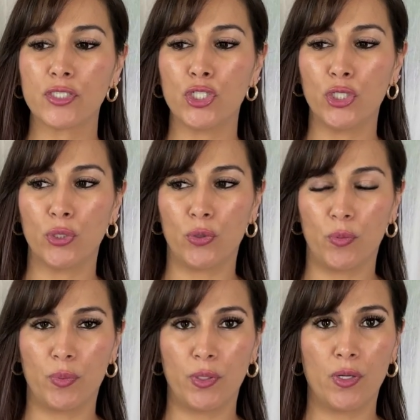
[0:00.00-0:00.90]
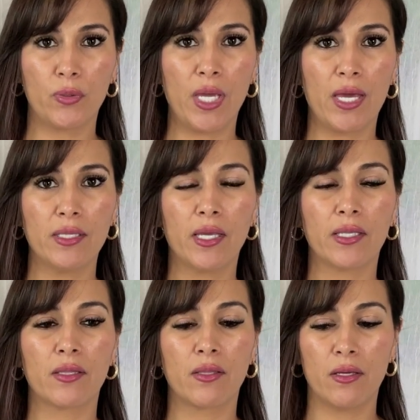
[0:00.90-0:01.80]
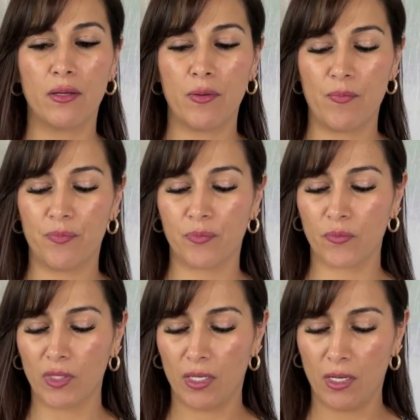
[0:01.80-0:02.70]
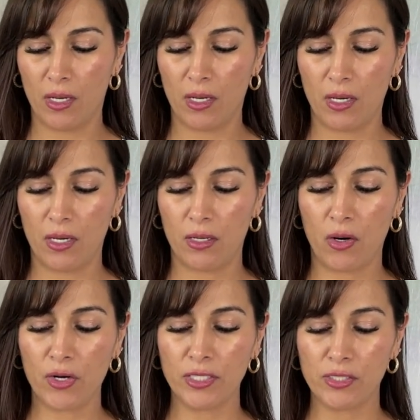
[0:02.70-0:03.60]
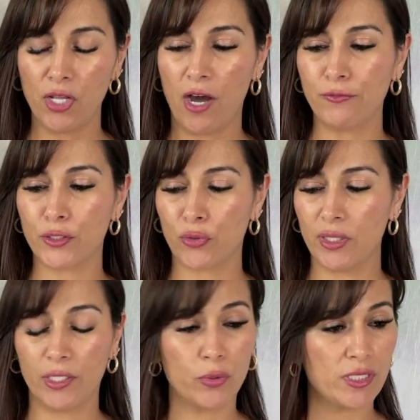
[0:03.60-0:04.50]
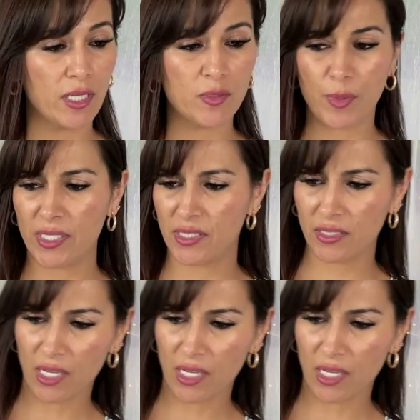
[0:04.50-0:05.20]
tube, okay? Like the Artist Loft or Liquitex Basics.